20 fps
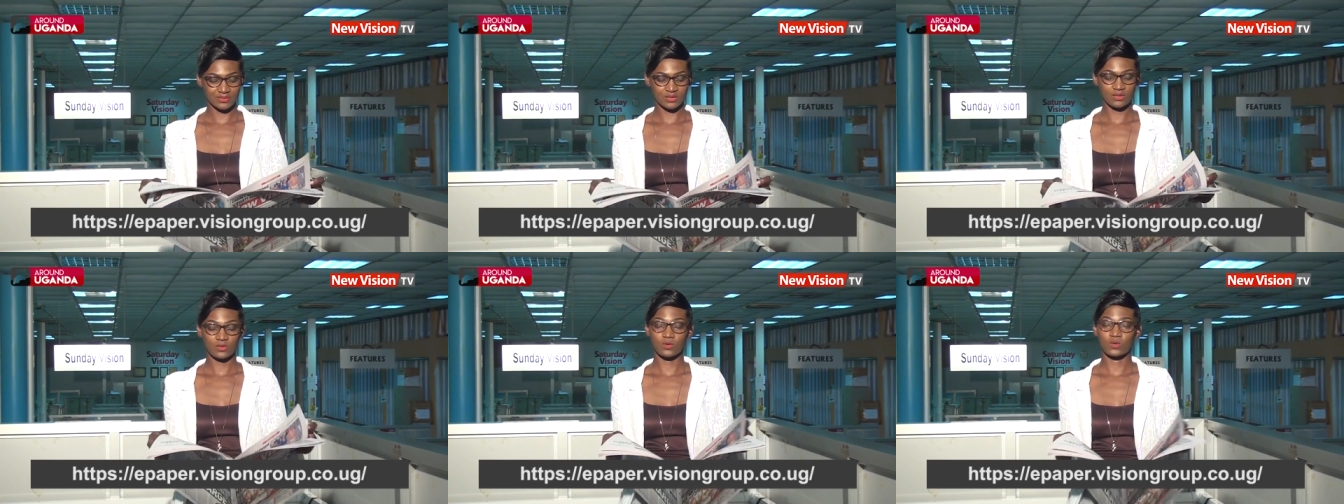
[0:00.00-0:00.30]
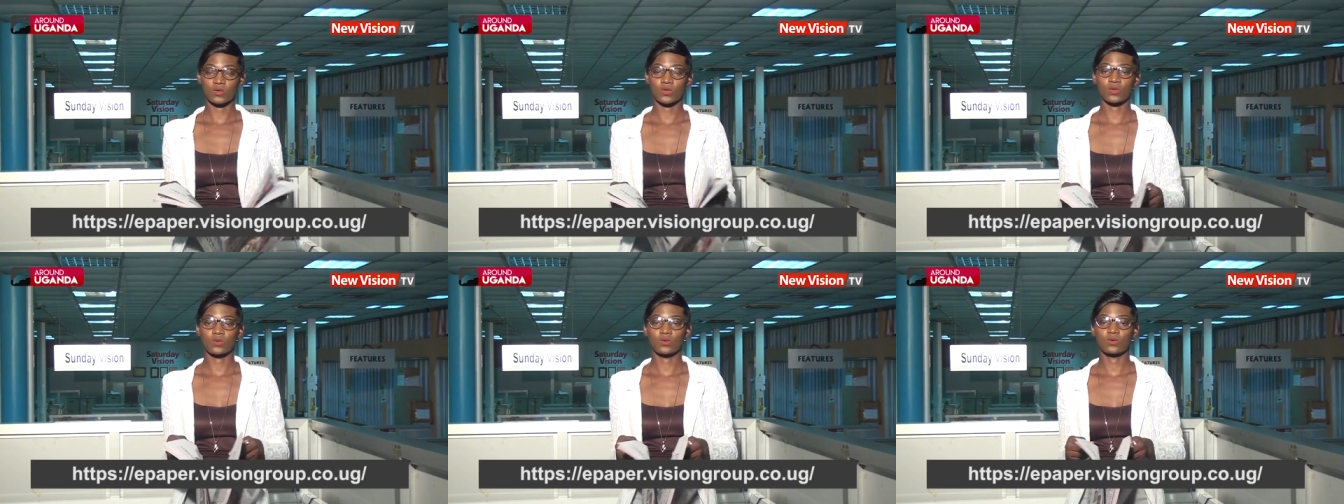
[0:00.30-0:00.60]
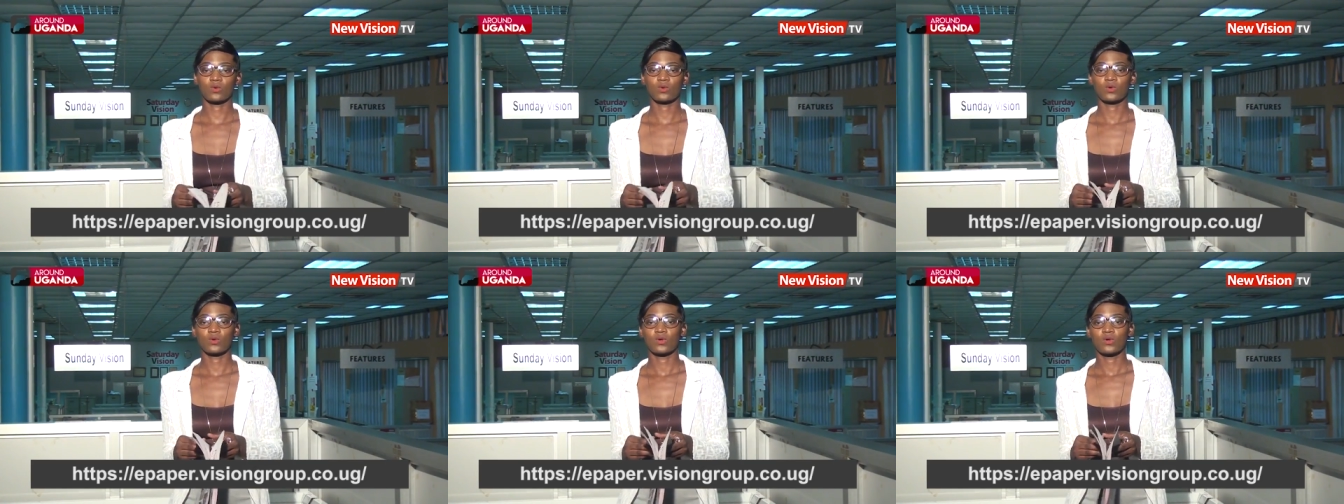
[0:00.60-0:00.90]

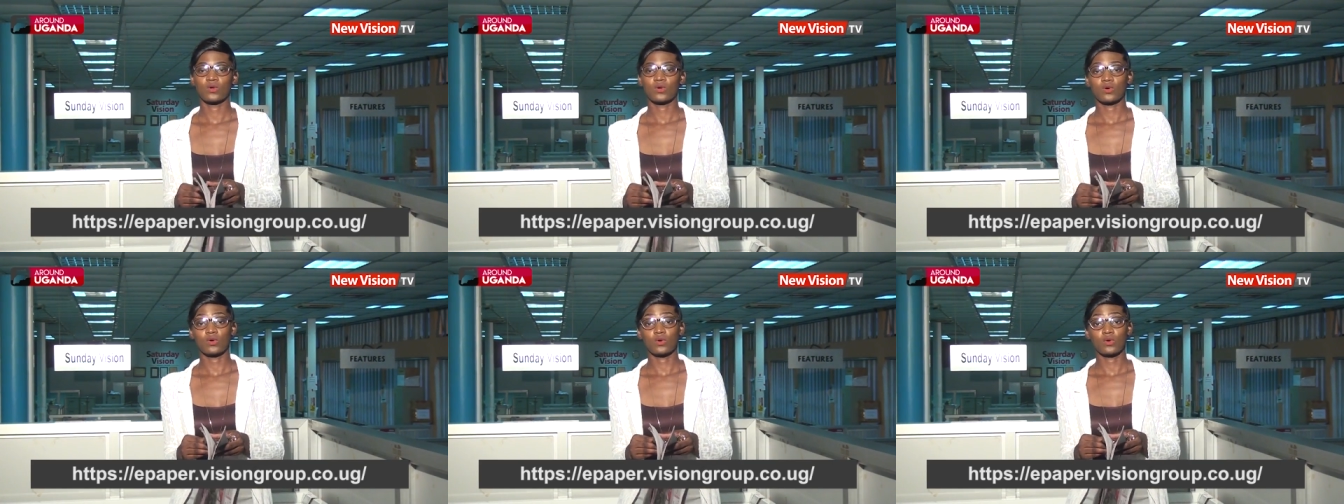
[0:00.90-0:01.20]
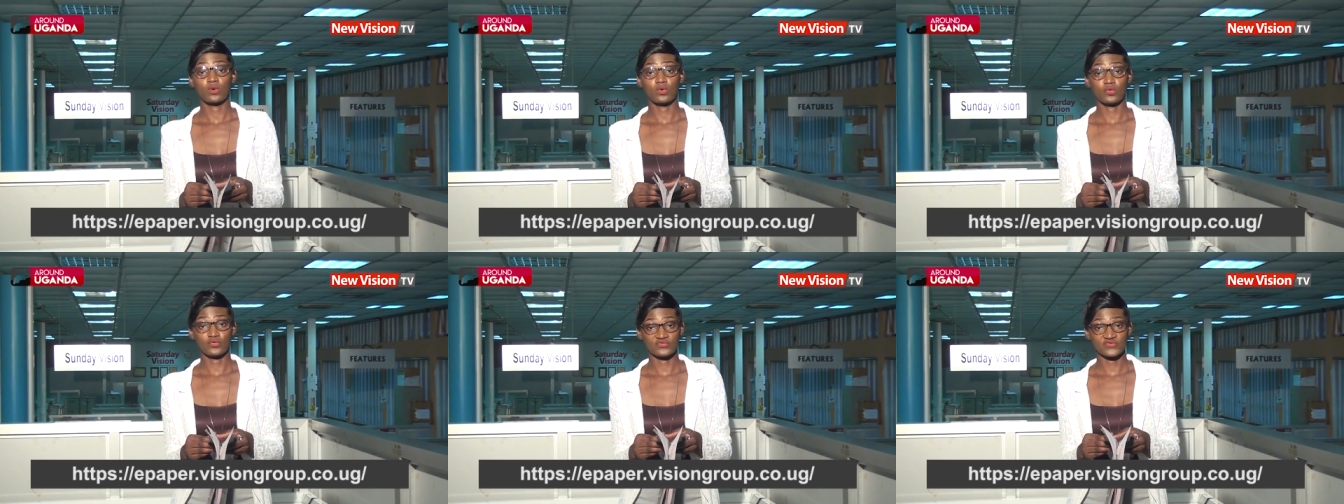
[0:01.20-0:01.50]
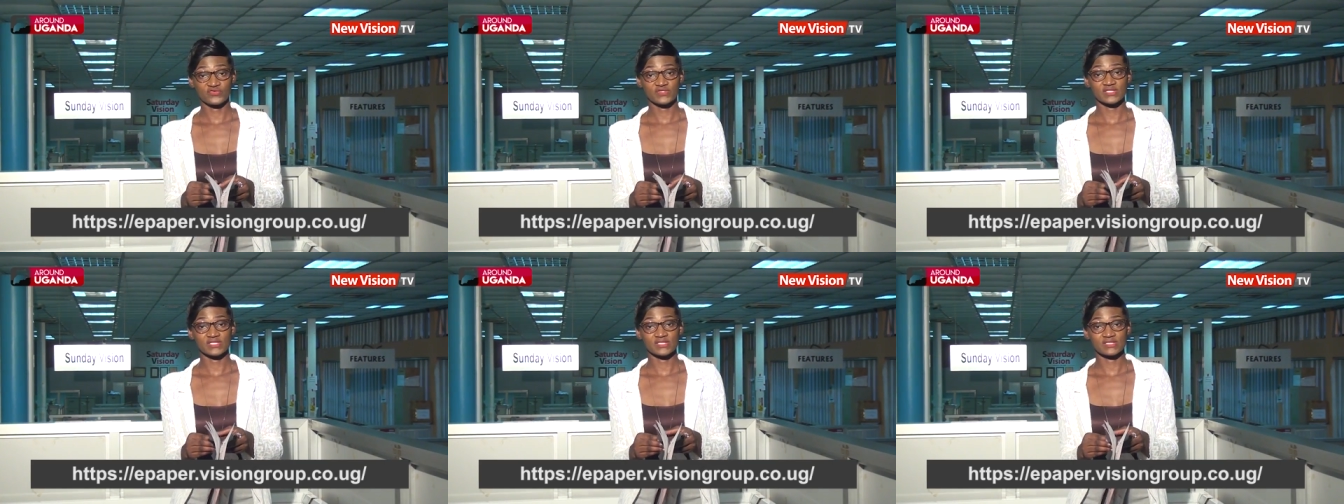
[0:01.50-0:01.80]
local
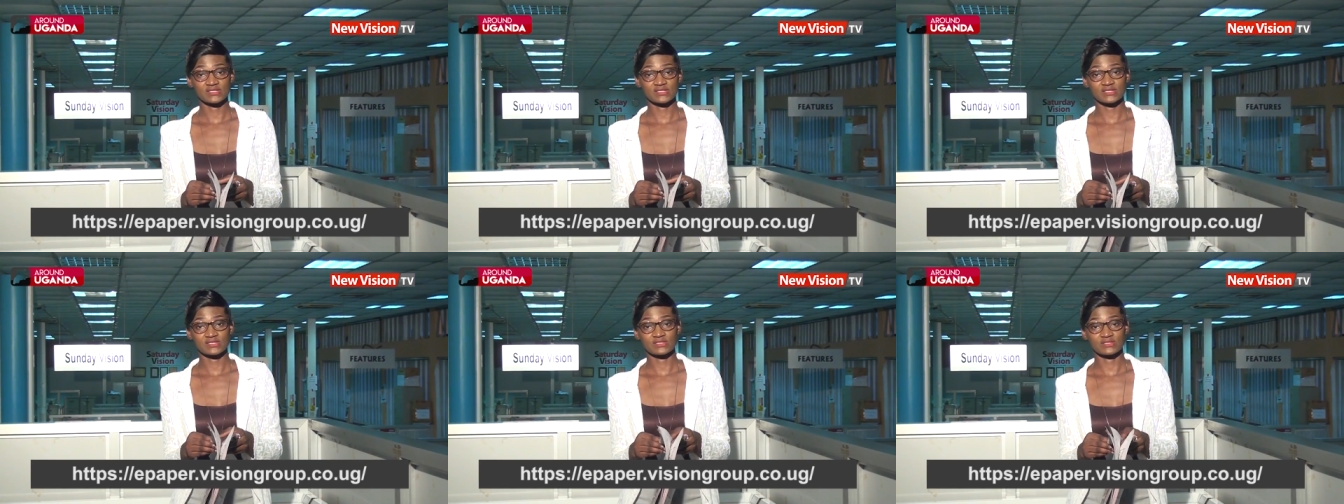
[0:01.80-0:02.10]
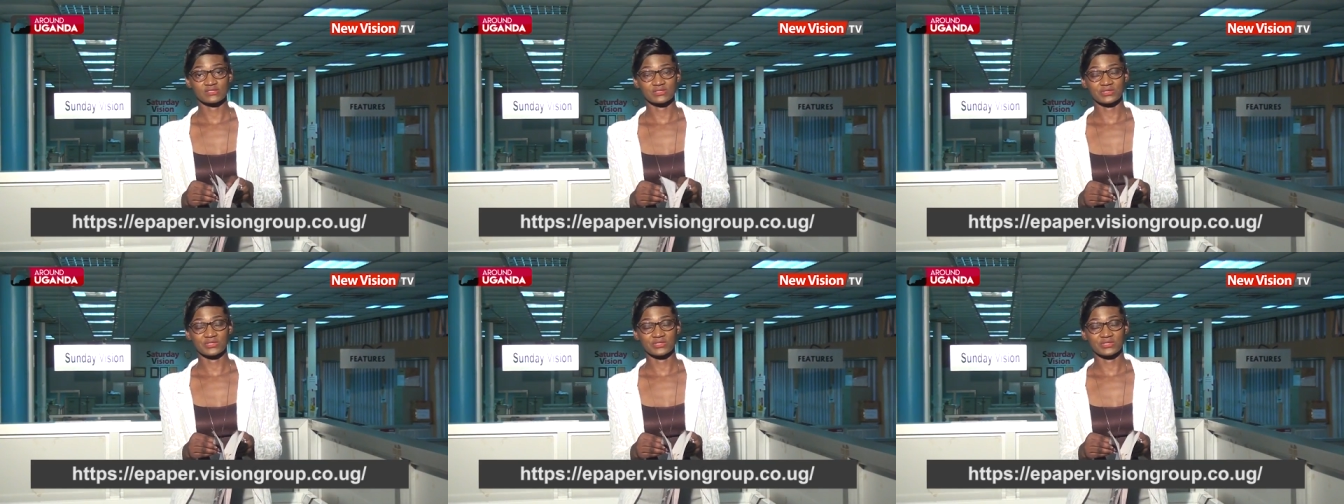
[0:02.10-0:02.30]
offices.